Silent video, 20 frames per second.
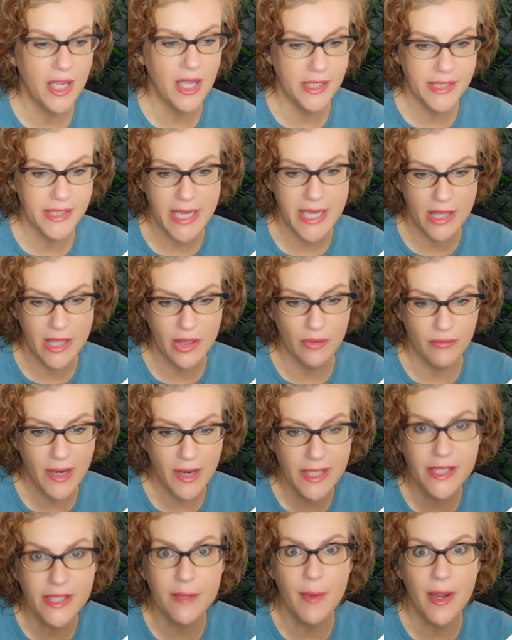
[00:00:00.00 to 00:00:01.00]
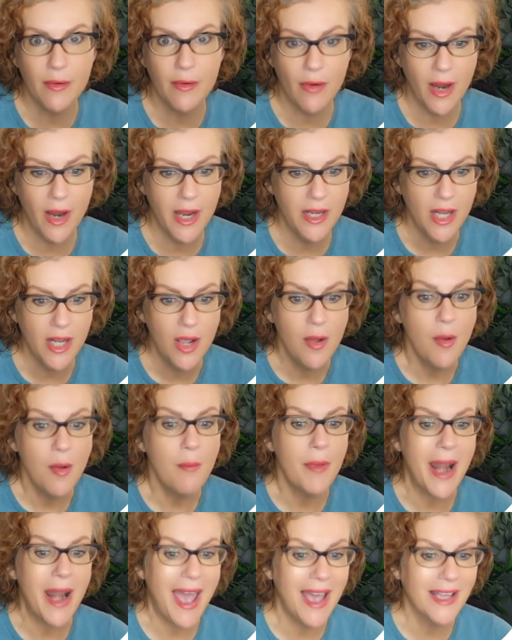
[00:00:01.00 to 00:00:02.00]
is in the resume, right?
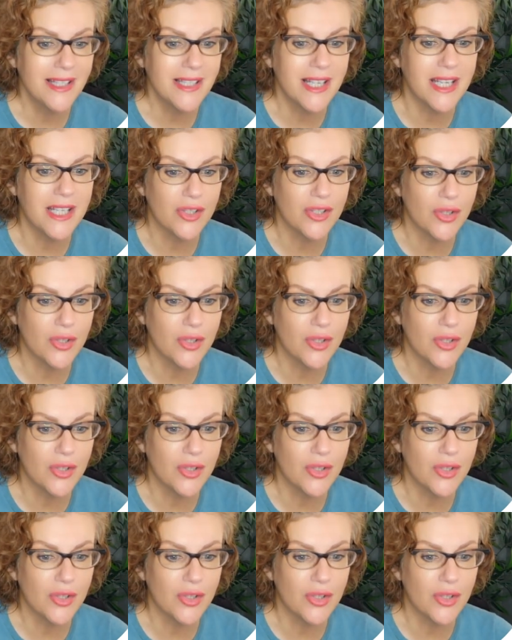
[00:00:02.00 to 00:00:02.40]
But asking,